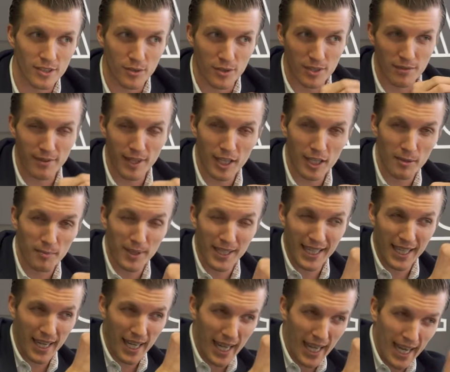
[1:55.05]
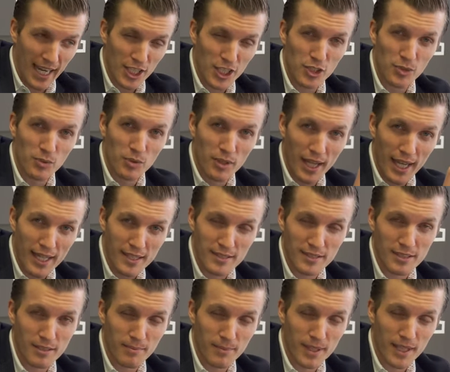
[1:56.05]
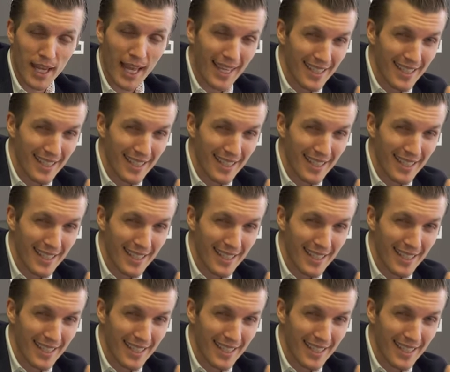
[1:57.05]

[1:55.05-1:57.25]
to develop like an actual estimate,